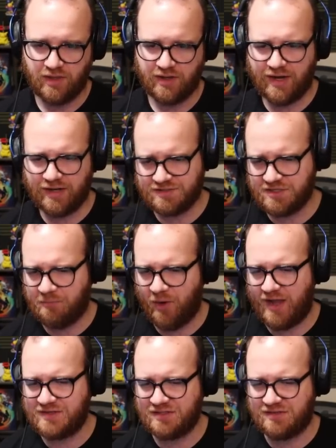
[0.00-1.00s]
Kind of
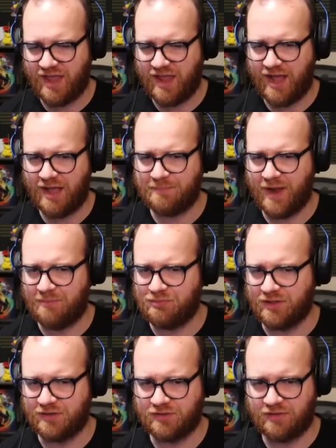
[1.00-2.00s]
surprised that they
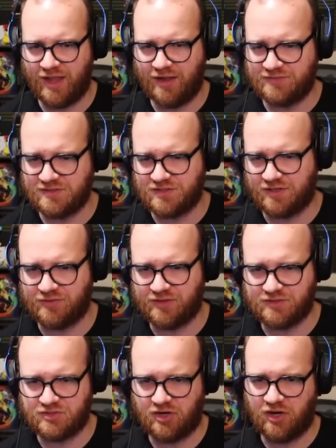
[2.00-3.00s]
Hobgoblin to the left instead of
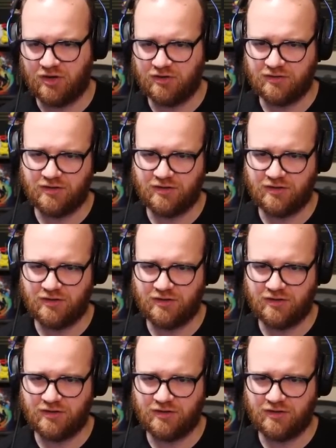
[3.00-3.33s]
Clintar.